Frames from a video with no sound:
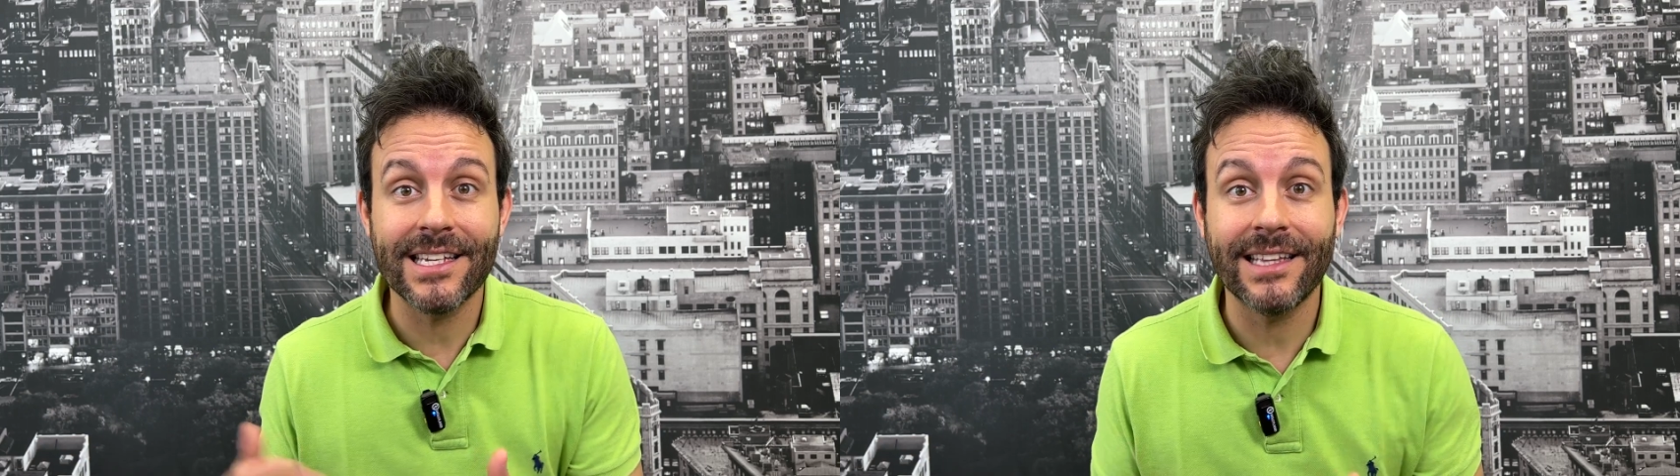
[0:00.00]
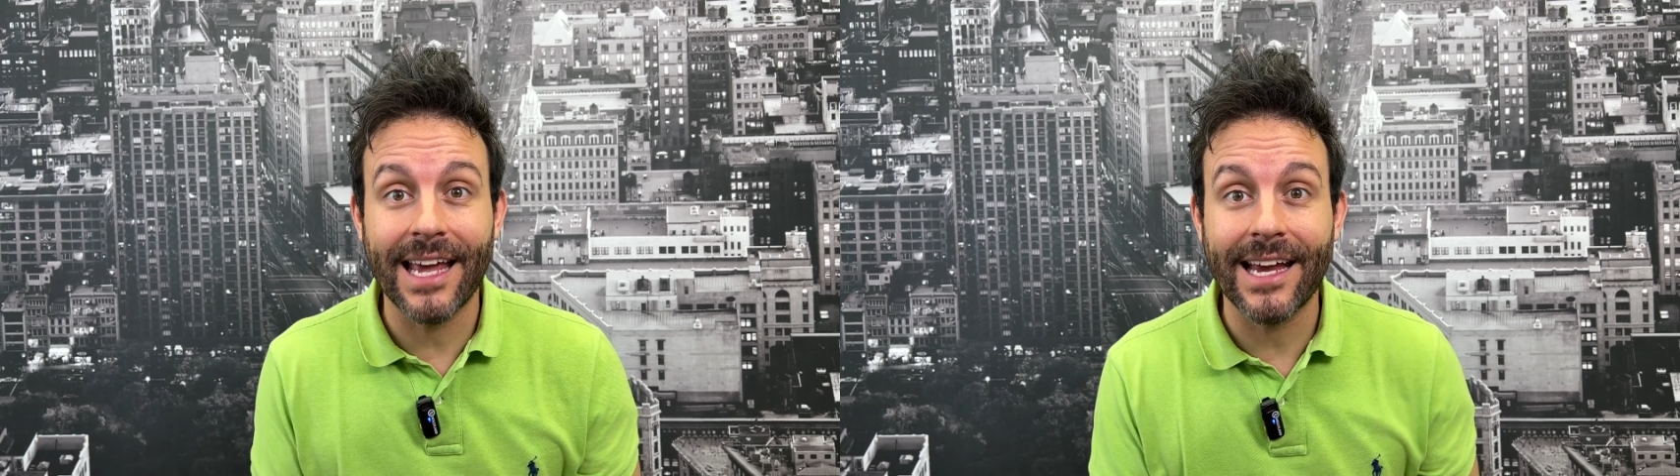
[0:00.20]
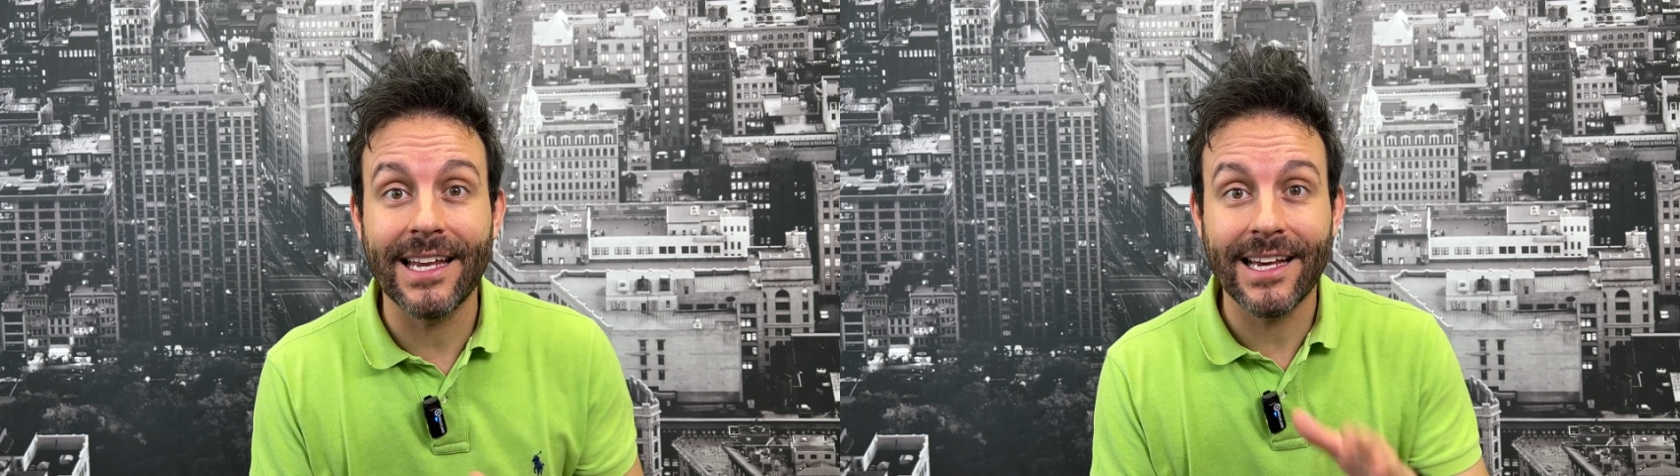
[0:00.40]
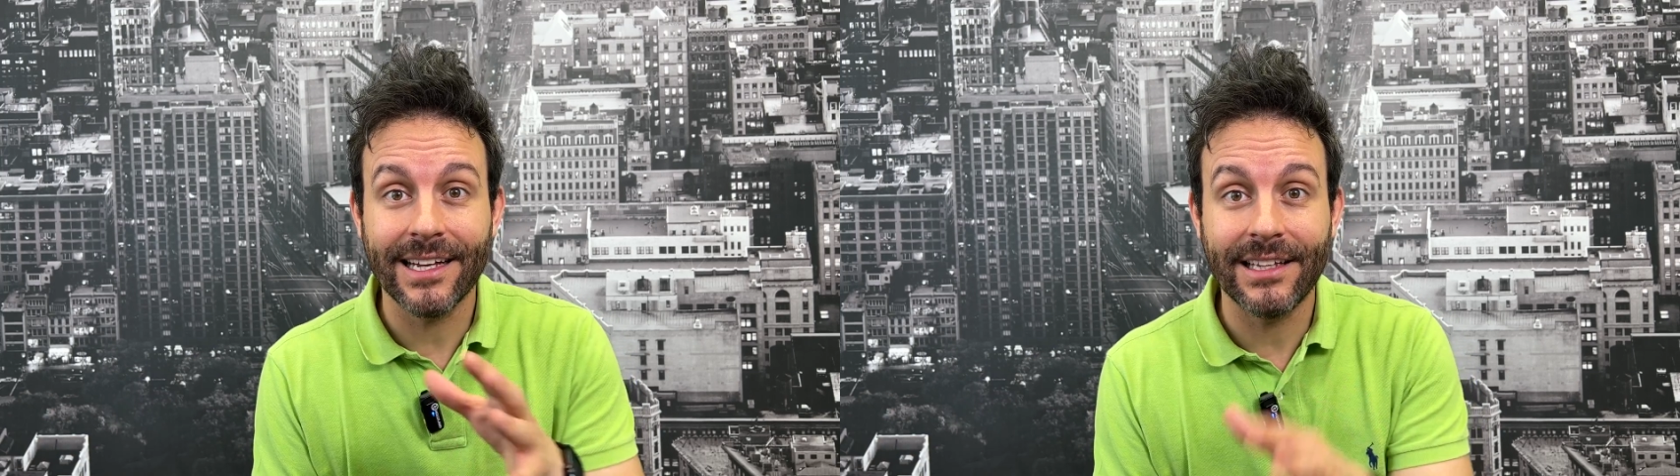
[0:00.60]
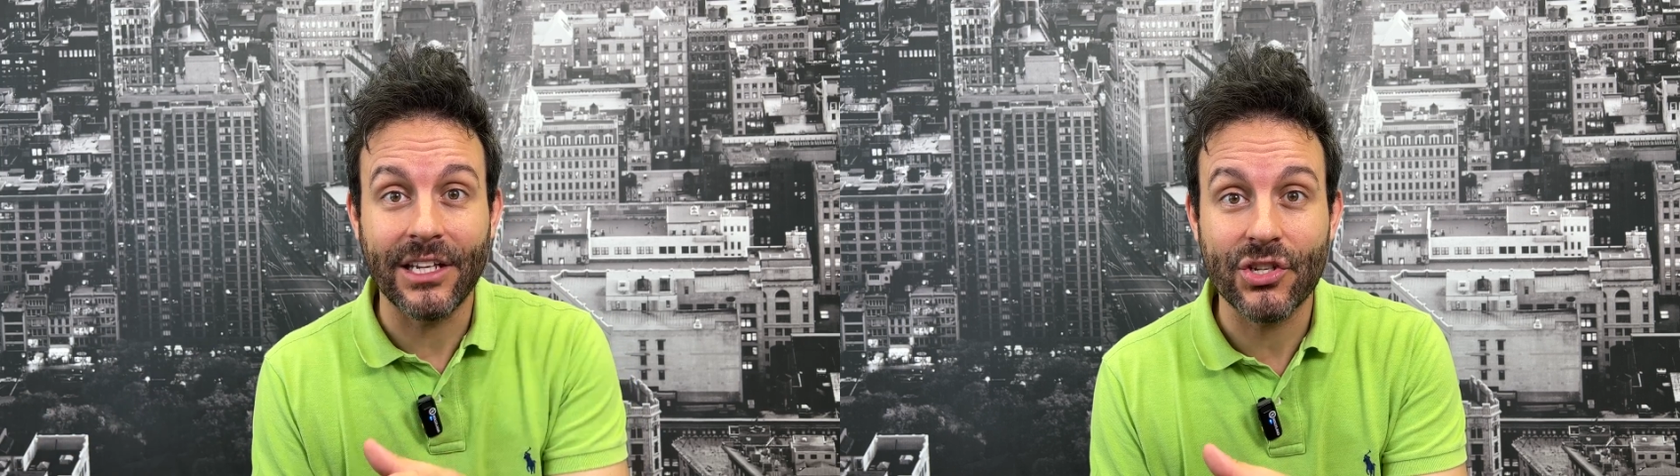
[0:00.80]

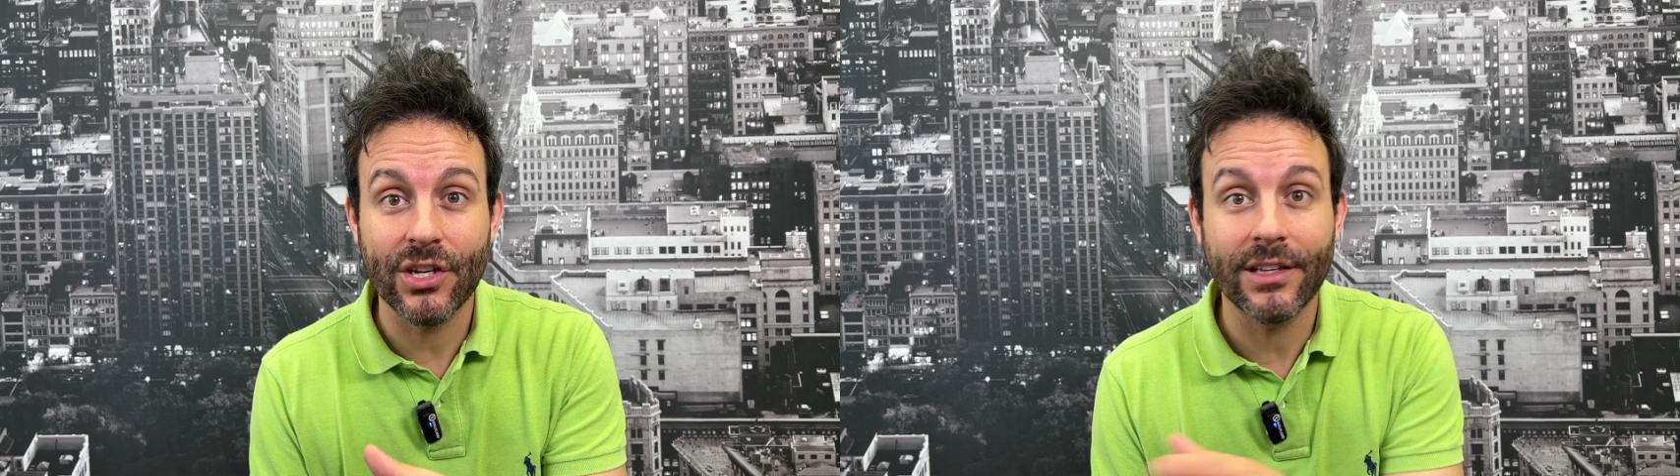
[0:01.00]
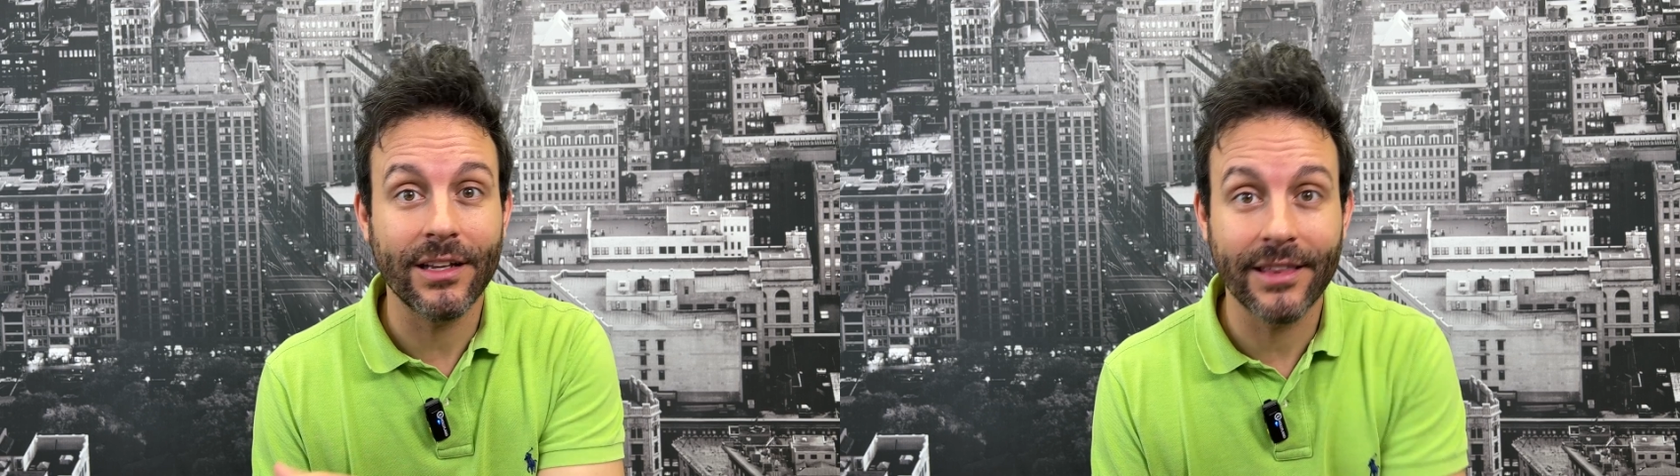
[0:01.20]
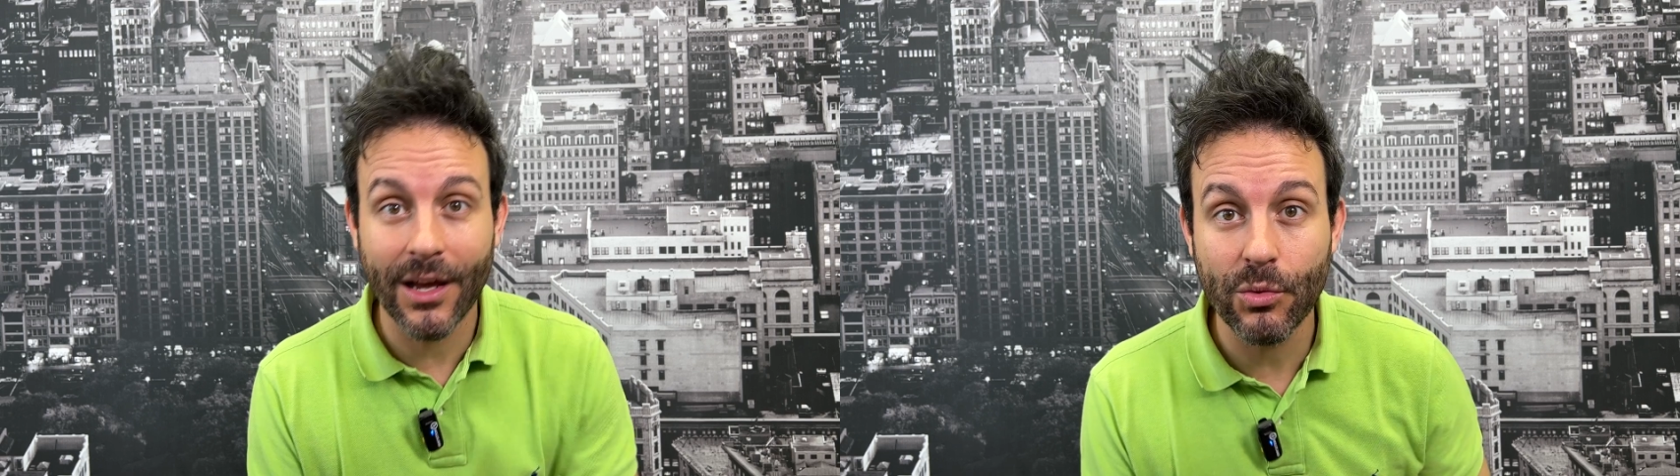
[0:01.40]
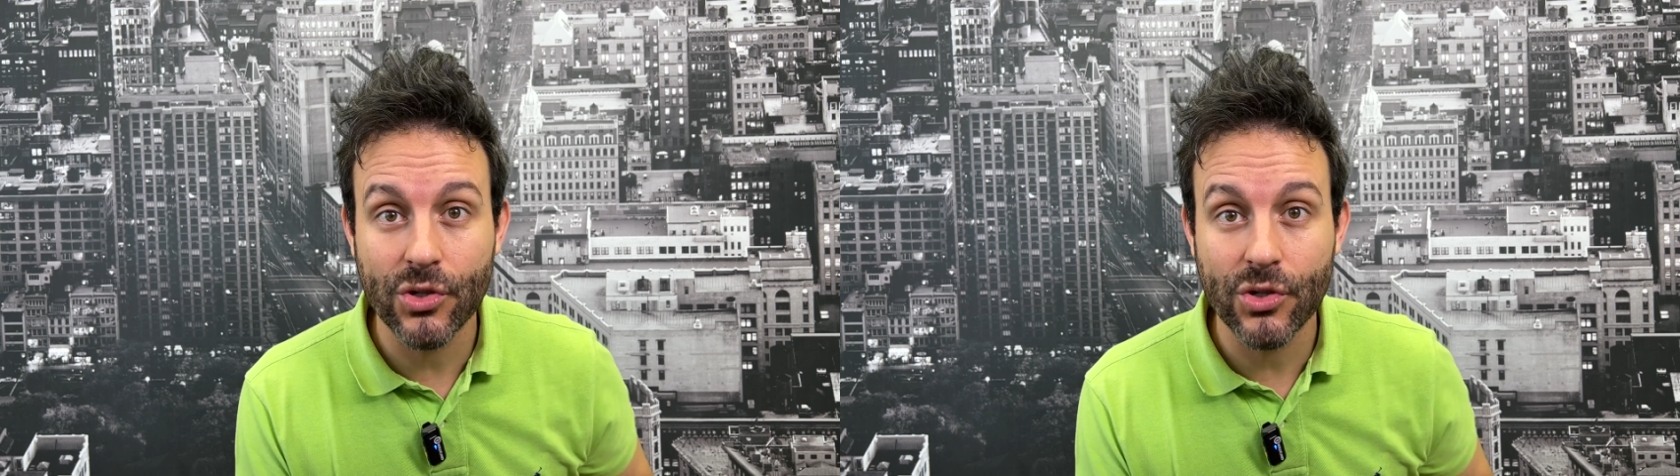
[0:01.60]
analysis says about the